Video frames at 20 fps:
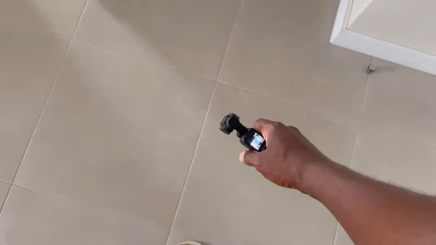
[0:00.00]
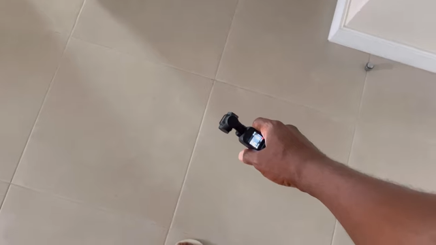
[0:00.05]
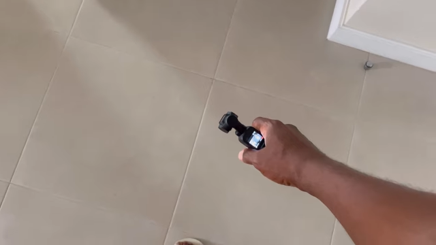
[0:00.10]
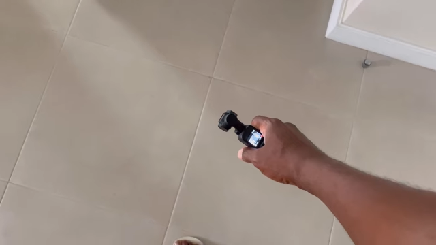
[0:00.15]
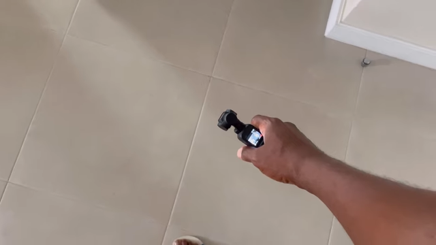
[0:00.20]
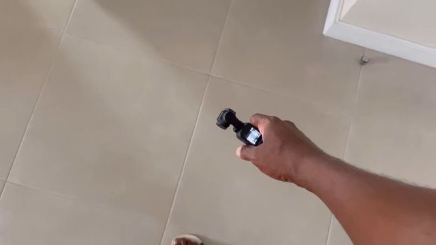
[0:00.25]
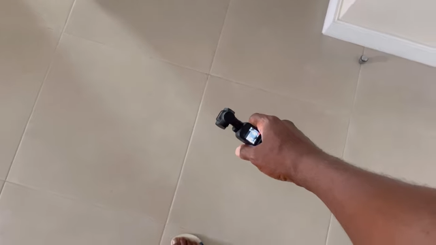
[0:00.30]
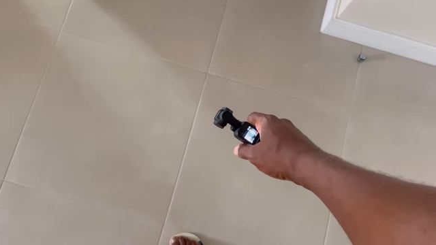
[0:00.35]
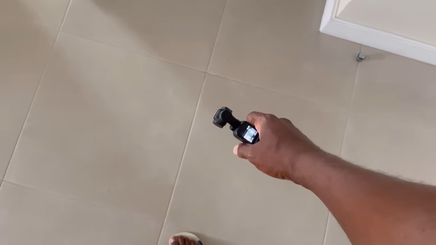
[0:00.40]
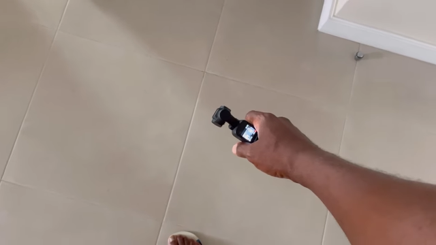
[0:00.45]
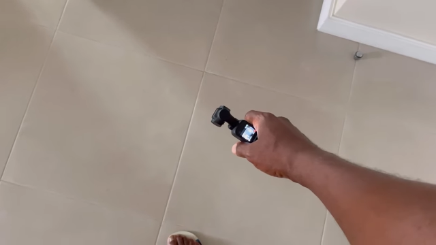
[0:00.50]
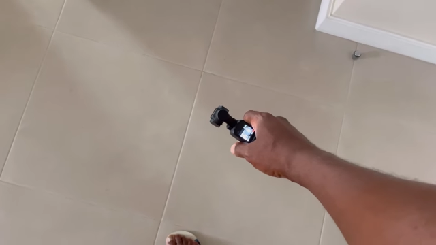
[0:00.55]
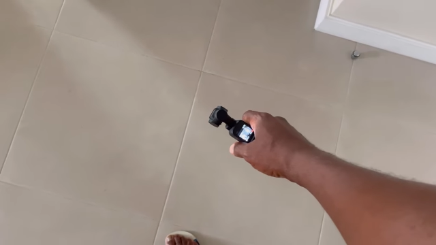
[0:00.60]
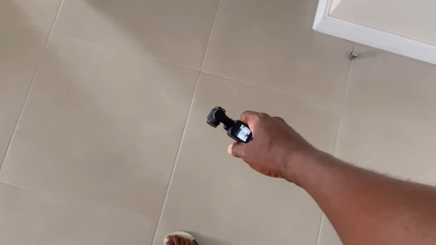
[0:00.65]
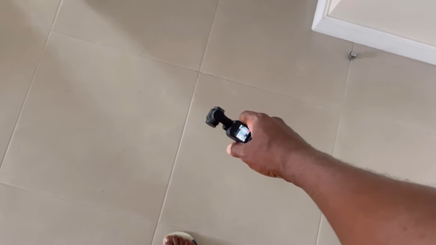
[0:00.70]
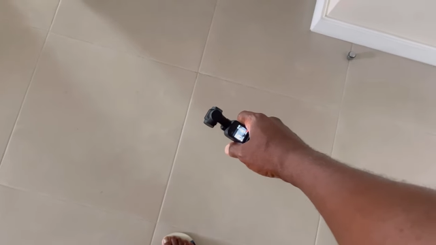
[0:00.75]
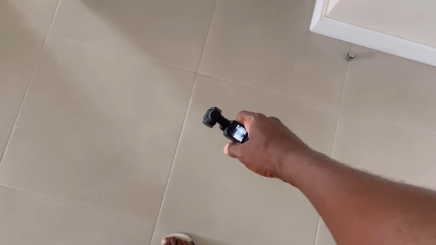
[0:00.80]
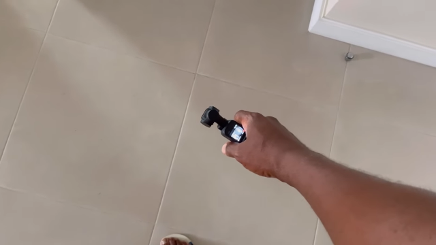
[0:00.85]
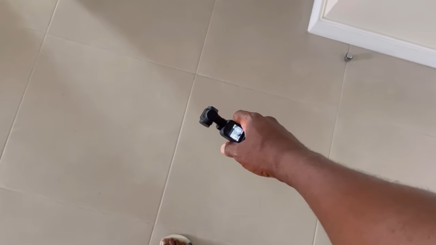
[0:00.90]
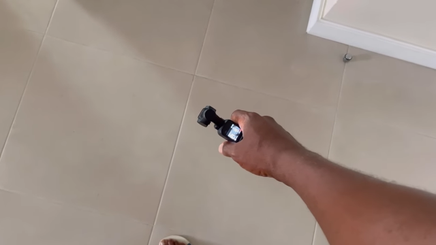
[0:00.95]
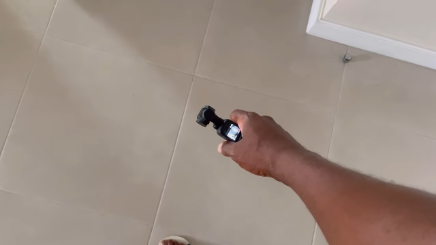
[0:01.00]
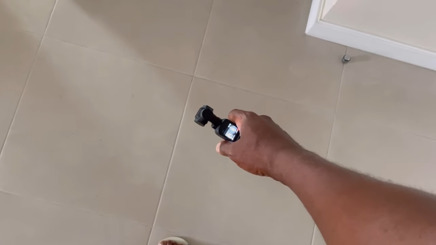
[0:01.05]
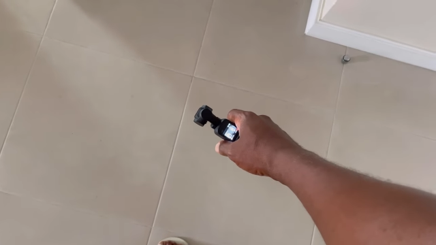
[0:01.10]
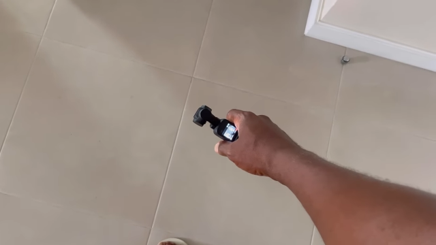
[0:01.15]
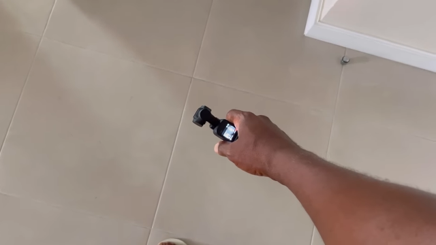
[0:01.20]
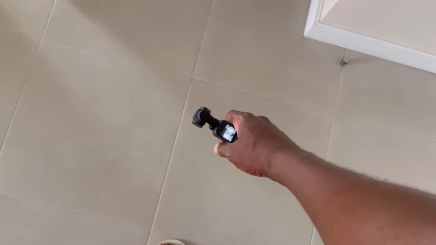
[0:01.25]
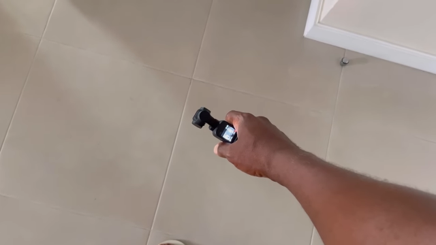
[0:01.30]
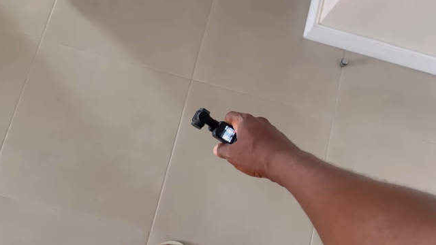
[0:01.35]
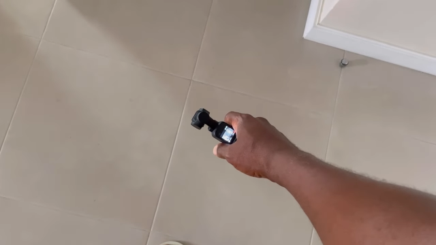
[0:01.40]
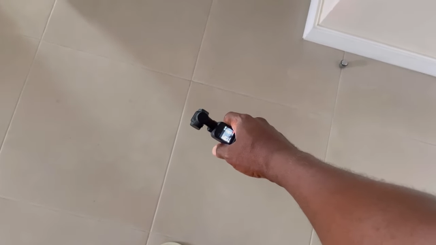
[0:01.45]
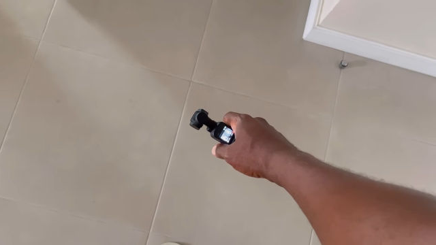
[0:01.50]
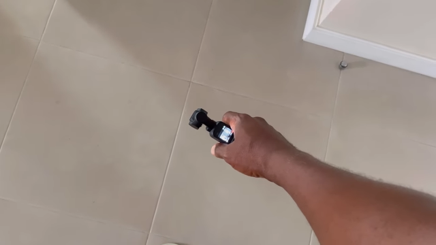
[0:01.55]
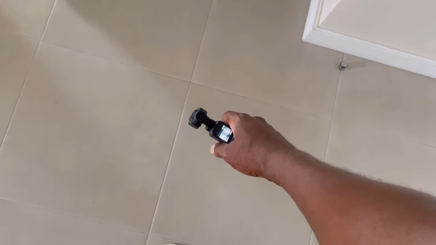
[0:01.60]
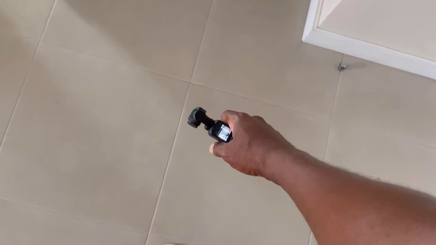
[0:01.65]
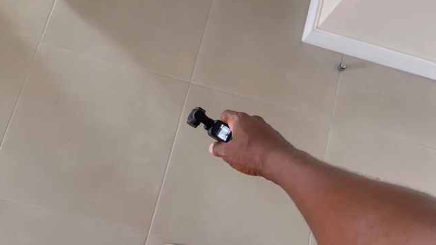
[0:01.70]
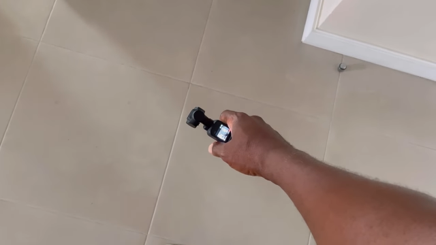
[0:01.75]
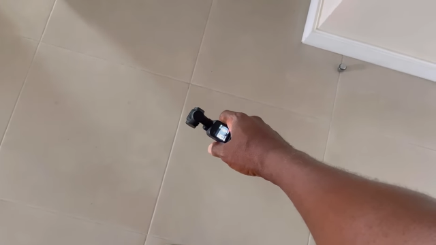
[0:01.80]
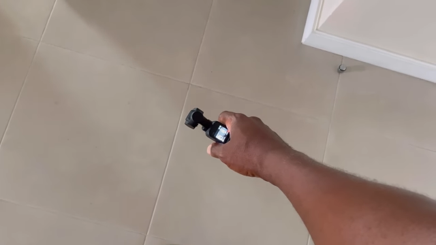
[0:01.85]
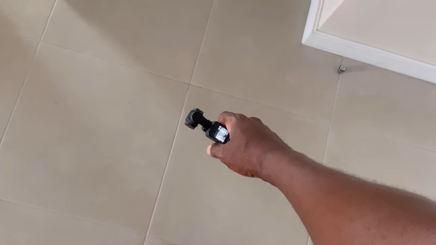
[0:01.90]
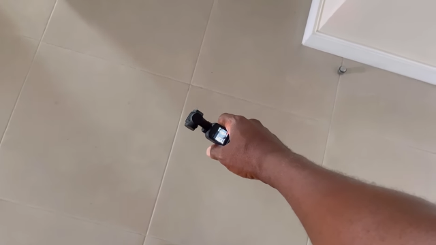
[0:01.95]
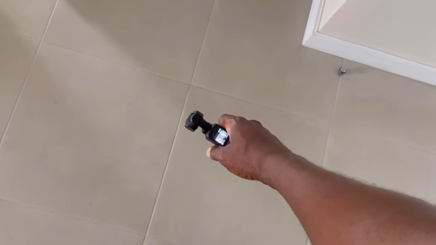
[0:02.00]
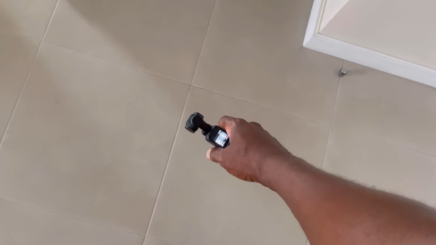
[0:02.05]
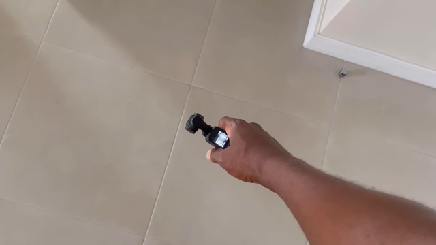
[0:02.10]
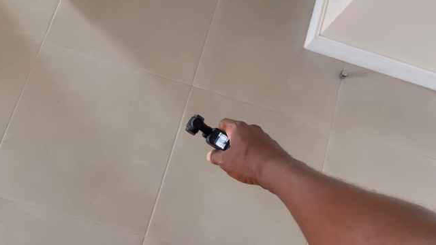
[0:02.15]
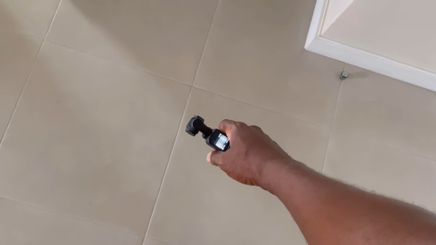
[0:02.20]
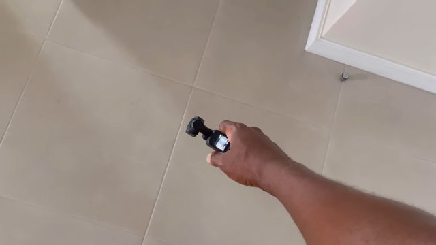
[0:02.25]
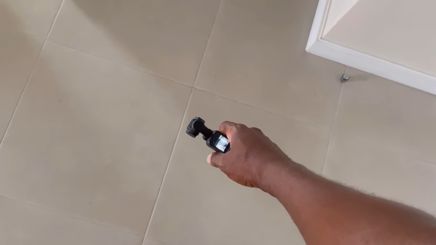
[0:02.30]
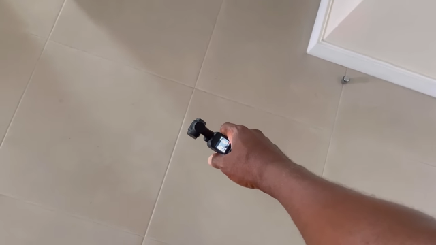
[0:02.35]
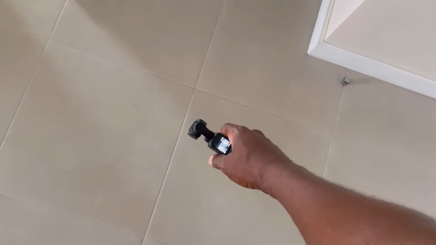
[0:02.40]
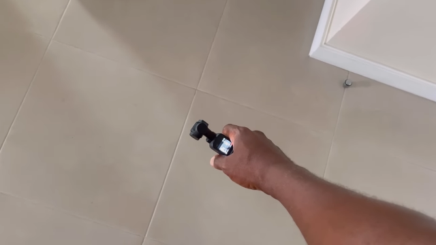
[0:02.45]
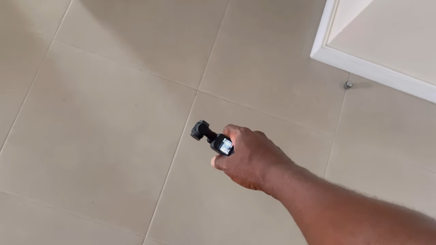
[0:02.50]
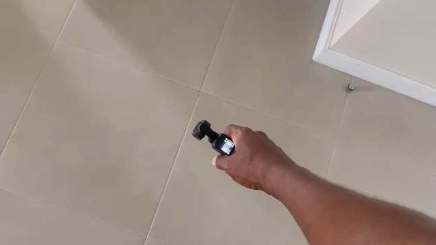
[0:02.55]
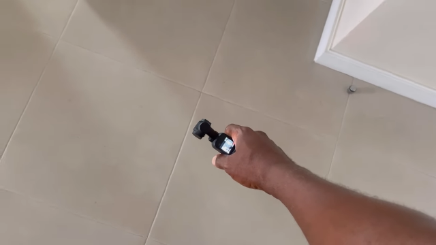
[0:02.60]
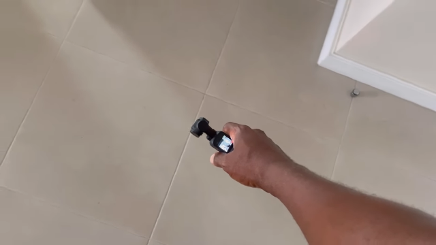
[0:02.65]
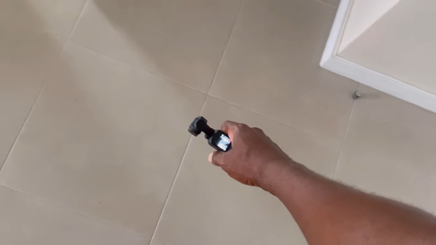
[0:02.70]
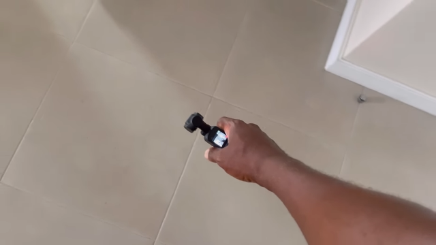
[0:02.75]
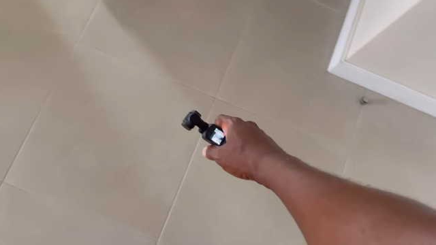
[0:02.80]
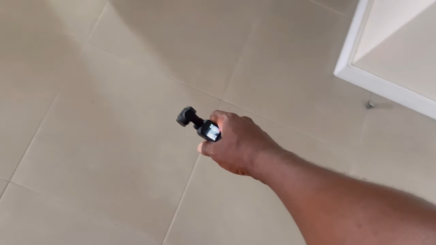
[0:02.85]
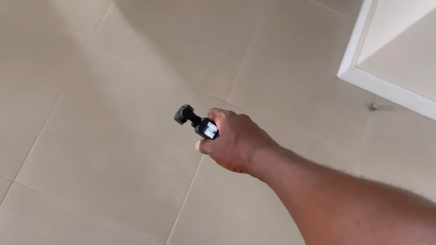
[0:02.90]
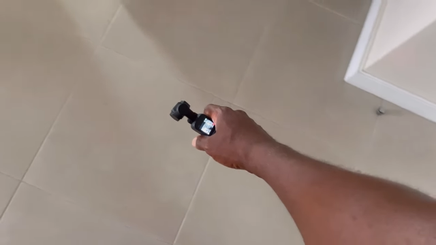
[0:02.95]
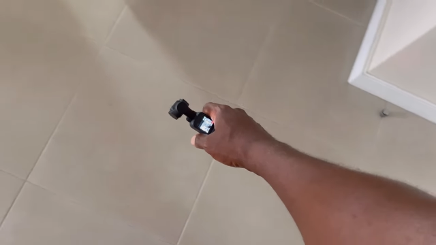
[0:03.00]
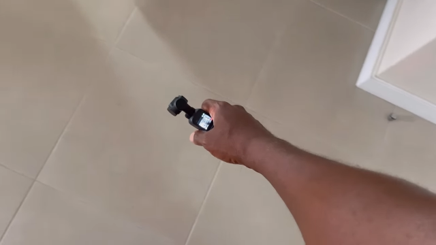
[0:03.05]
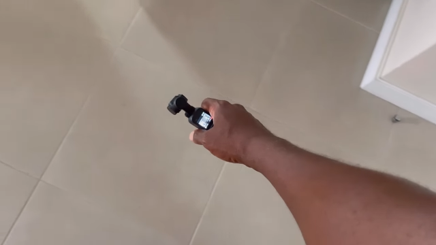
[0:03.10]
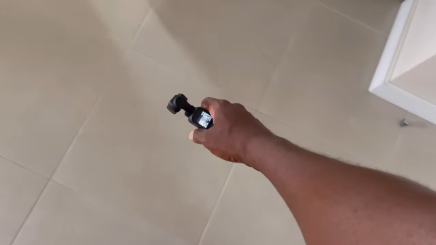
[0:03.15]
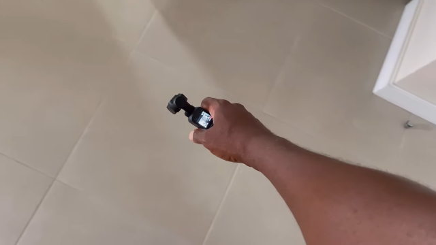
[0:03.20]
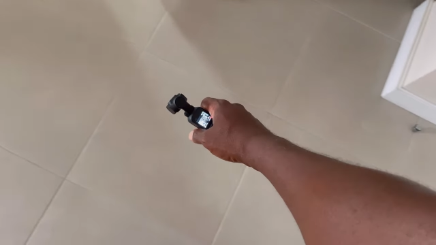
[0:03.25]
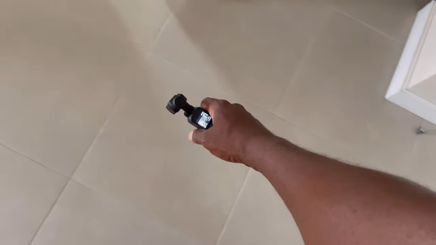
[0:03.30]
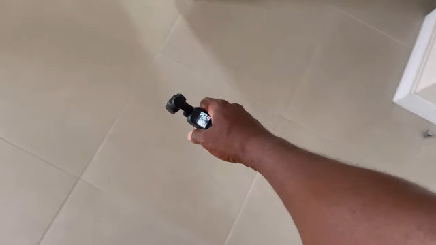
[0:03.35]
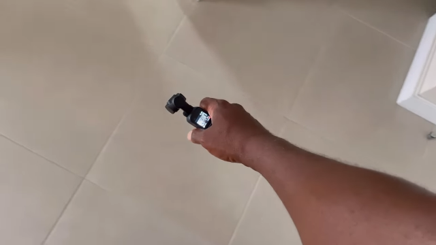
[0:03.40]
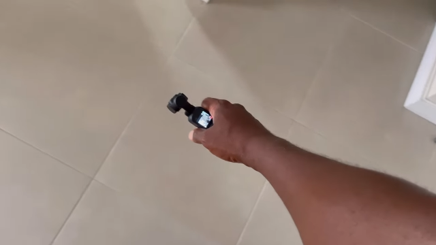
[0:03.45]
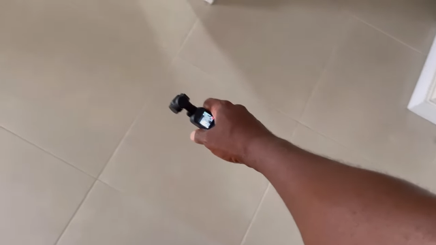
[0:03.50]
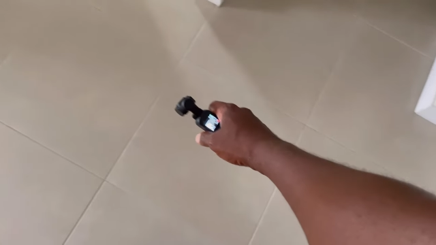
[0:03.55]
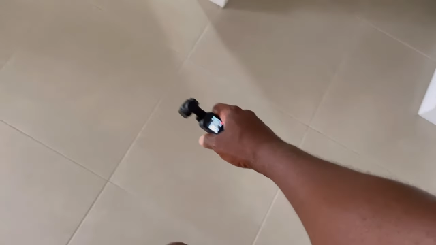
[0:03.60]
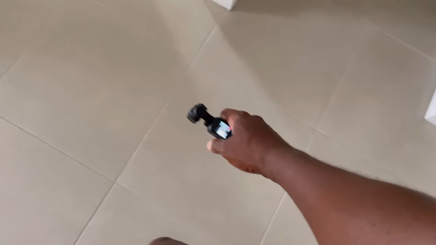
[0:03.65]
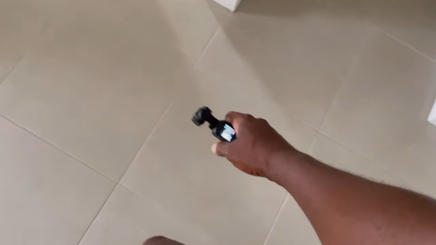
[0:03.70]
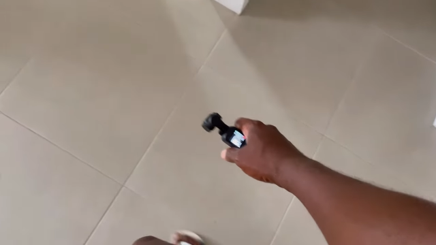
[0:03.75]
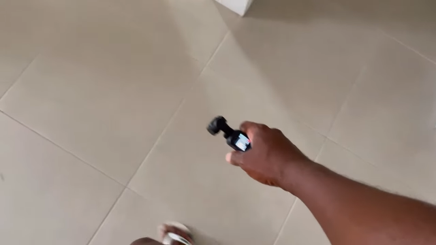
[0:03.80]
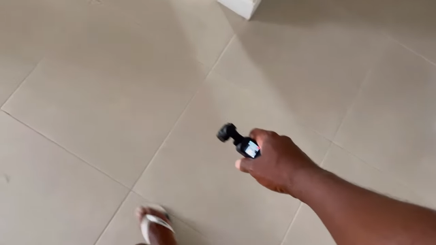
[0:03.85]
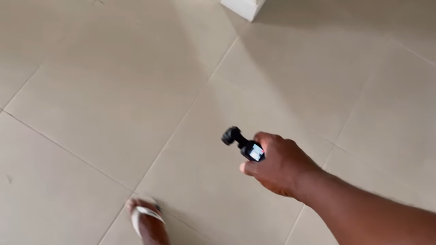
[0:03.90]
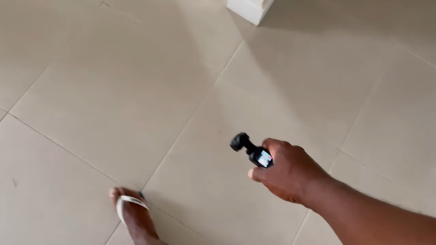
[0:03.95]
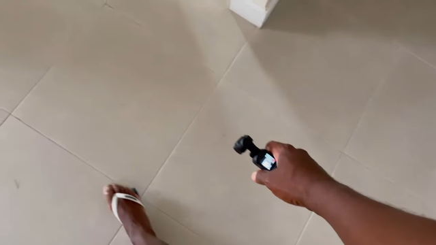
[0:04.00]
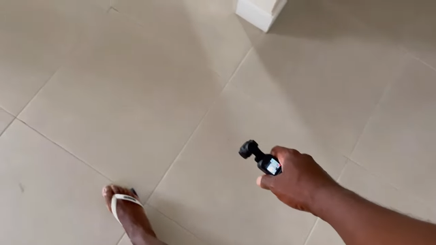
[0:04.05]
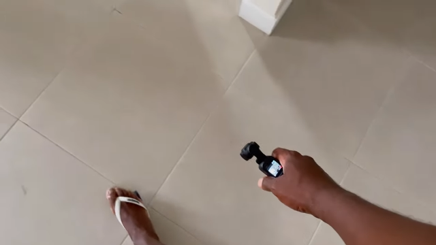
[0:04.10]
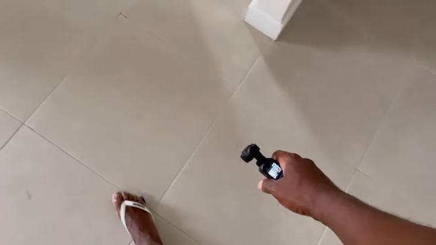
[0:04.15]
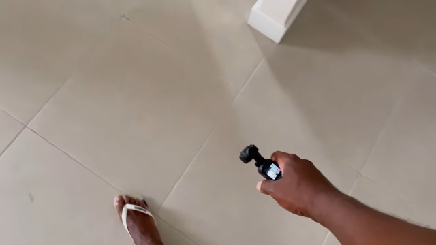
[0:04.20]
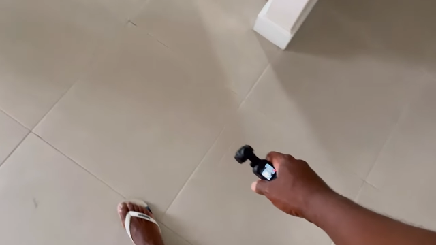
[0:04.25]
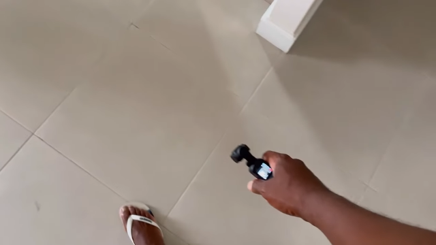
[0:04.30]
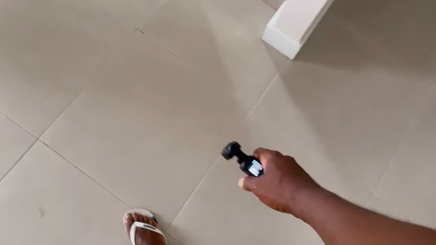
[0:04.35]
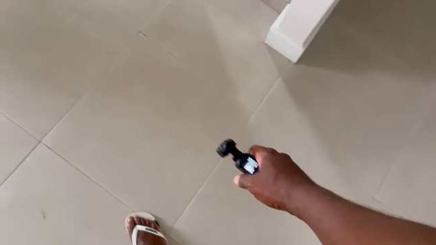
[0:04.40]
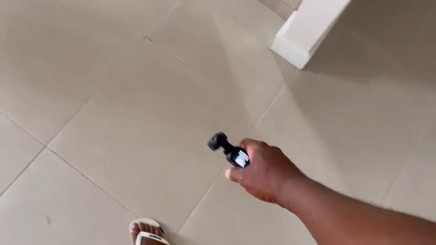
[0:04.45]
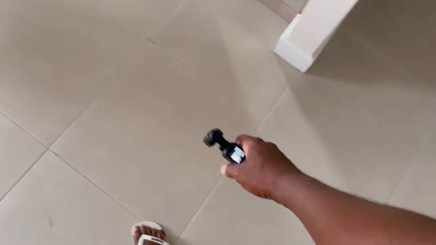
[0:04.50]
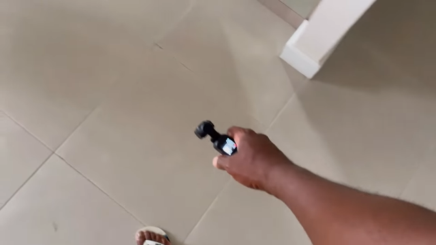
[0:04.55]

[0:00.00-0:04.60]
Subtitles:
[unreadable: no face in view]